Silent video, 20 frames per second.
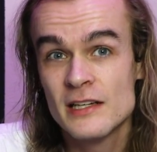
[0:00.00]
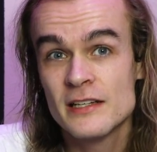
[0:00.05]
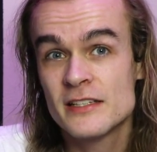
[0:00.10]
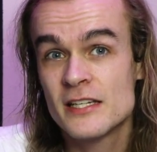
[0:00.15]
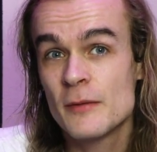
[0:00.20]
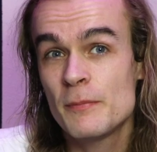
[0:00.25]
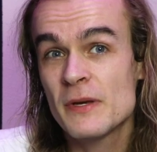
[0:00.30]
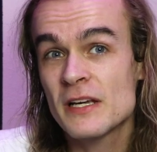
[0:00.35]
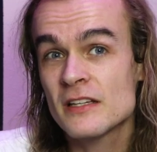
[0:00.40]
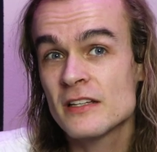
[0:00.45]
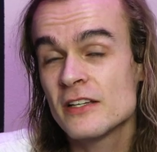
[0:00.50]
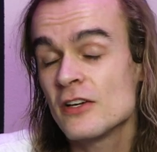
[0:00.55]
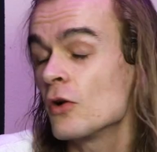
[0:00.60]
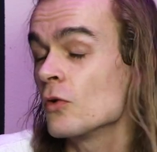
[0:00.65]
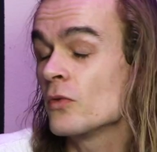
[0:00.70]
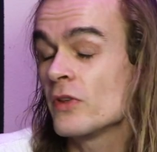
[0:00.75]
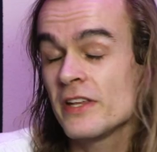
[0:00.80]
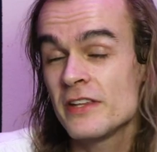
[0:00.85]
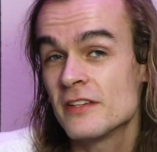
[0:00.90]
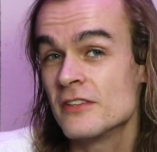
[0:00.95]
Typically
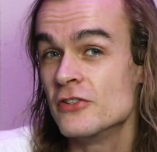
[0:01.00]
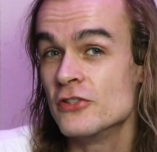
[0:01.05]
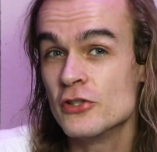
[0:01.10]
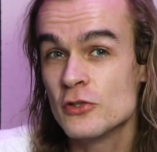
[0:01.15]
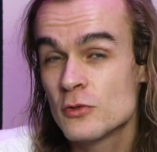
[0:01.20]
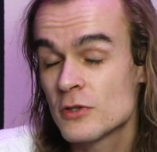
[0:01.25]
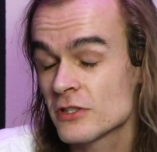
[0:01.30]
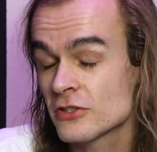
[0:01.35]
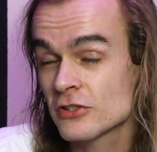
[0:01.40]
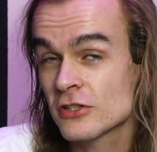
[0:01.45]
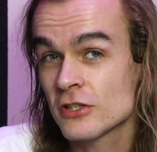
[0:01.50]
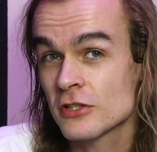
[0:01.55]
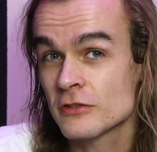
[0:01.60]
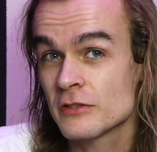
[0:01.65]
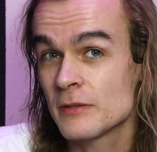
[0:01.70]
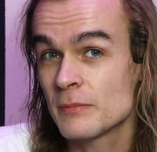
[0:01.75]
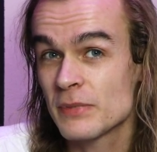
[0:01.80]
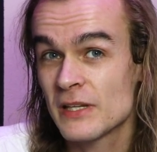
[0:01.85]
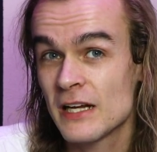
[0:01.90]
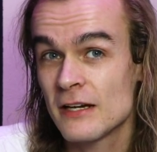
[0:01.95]
only the newest
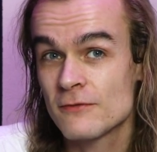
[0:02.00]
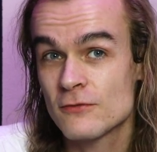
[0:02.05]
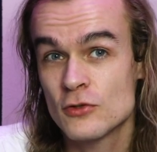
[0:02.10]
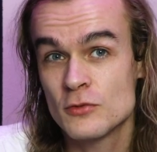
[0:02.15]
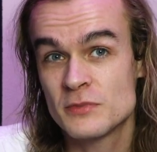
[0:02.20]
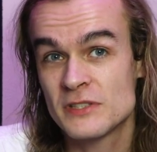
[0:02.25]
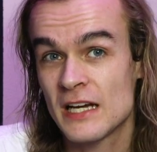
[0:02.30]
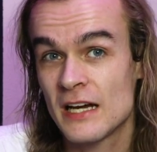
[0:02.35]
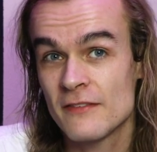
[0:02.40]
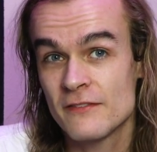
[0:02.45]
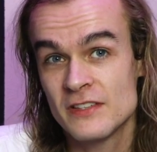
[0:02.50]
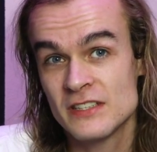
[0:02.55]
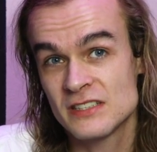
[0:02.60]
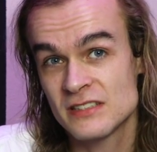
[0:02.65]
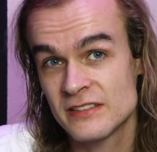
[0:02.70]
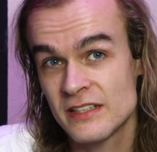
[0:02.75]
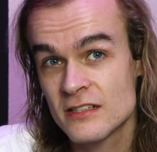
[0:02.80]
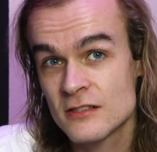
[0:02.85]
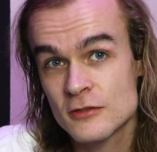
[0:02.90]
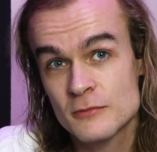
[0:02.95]
current platforms have this
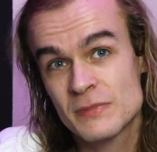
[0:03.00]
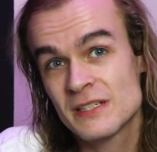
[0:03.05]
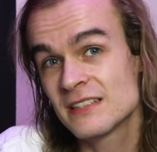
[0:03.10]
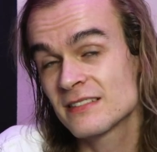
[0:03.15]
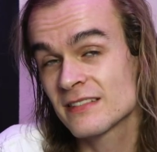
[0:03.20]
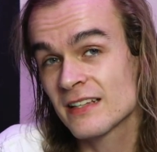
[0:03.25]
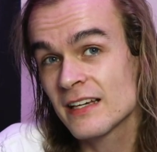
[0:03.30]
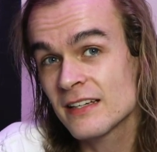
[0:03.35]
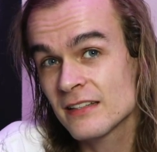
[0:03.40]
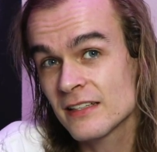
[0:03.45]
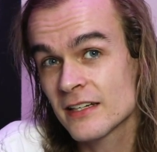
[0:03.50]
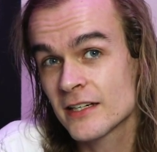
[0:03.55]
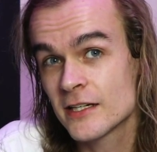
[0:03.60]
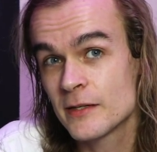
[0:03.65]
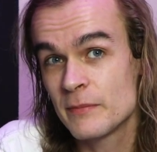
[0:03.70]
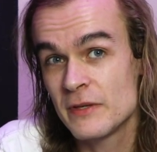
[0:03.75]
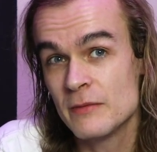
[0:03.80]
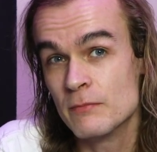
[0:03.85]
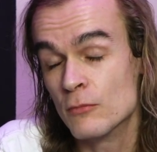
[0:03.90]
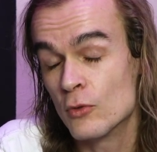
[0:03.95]
standard, but it's likely going to
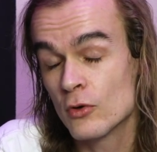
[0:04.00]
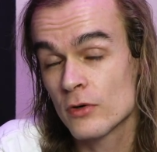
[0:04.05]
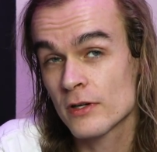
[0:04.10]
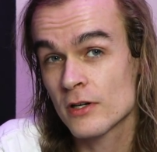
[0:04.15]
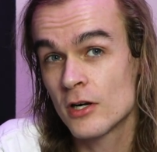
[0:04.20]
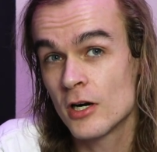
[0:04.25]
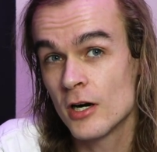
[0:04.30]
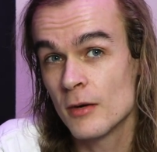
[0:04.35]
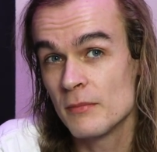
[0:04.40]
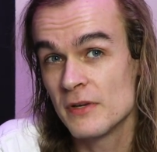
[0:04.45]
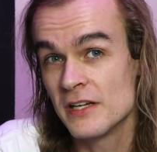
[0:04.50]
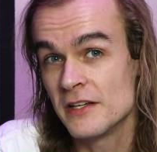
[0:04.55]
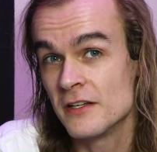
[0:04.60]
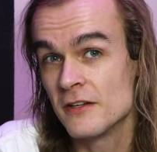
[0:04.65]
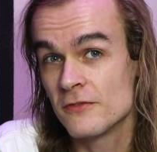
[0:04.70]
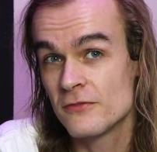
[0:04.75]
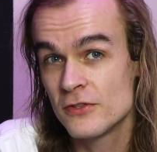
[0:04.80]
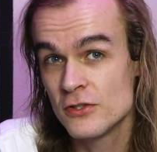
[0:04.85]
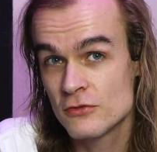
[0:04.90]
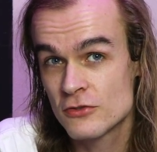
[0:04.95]
be more common in
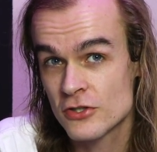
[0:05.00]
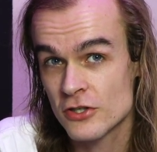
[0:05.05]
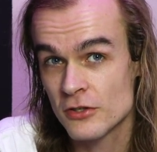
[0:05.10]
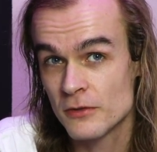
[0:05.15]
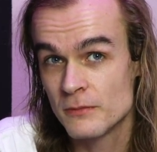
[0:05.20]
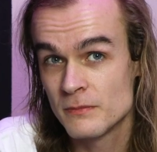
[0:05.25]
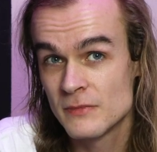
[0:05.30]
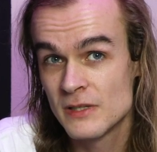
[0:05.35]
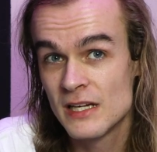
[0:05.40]
the future.